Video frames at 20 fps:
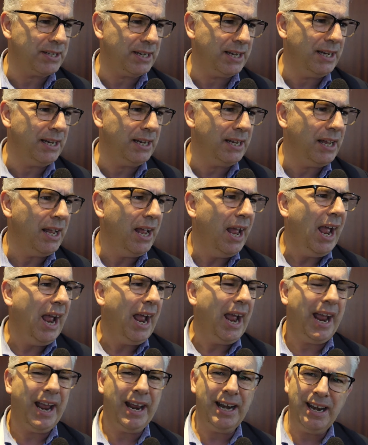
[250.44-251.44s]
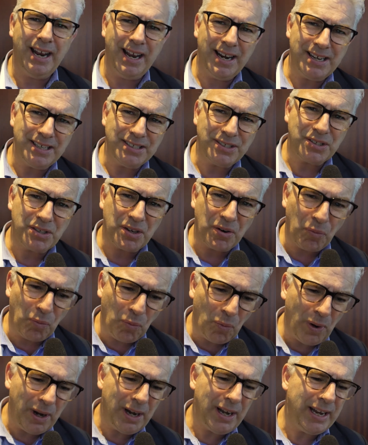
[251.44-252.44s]
are here, and, and it's
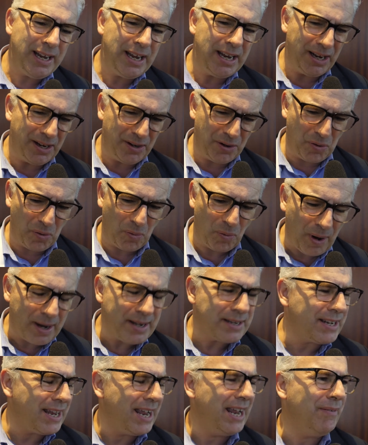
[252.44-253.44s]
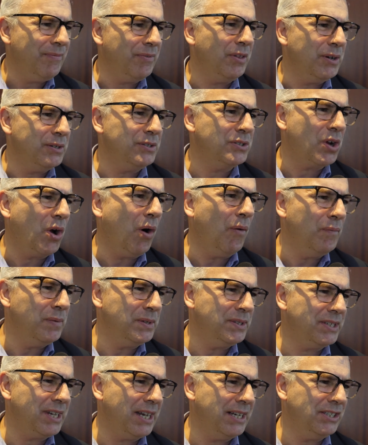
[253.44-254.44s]
really great to have those
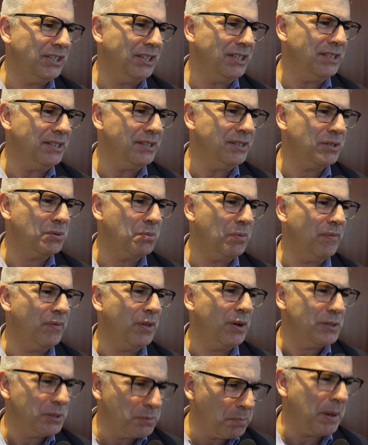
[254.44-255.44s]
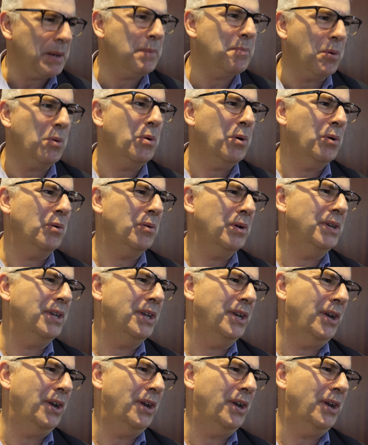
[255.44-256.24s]
conversations with those people who are in the